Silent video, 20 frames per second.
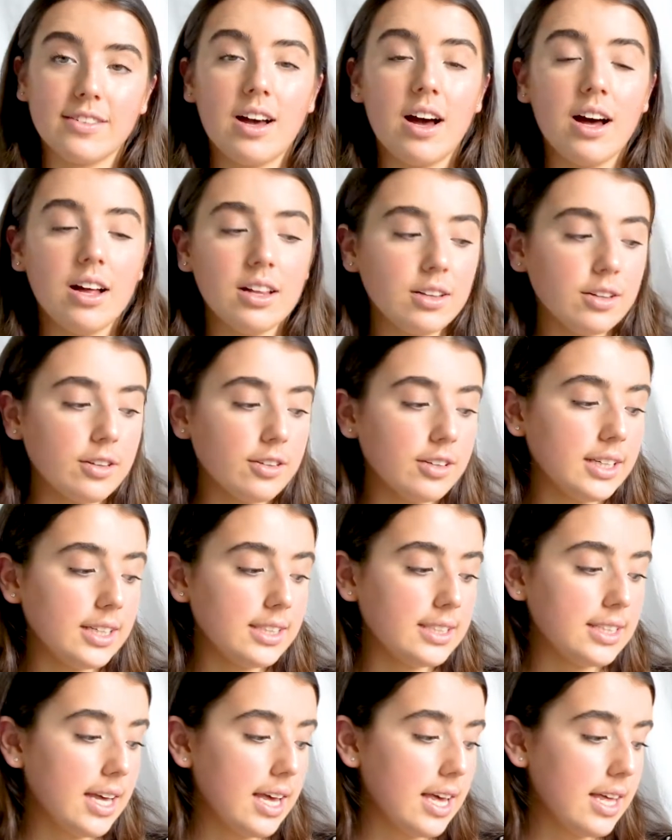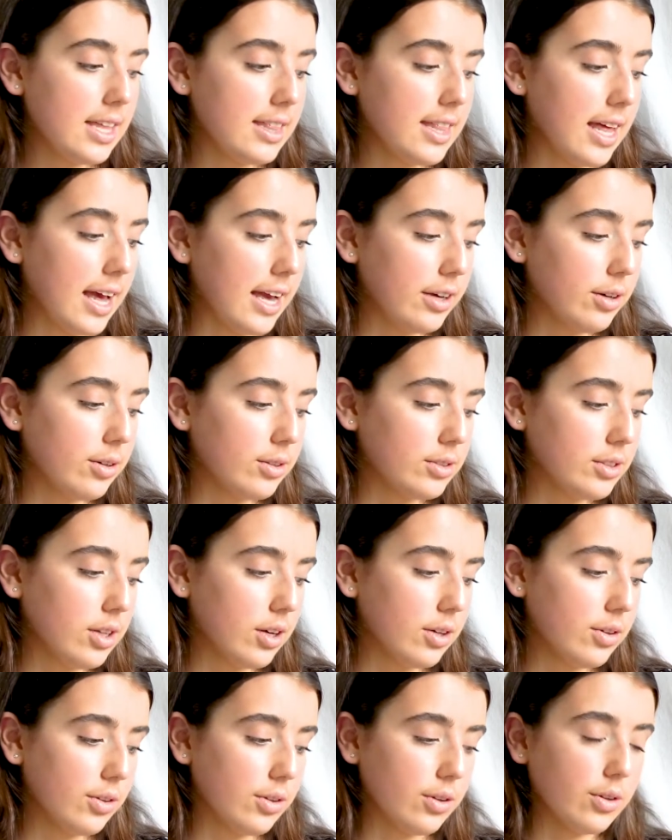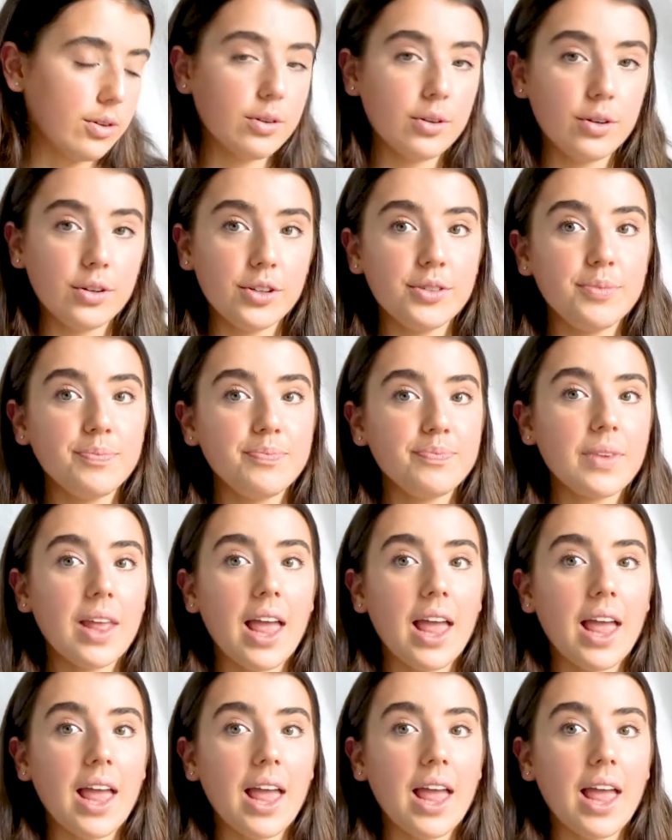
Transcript: cutleries, they also look good.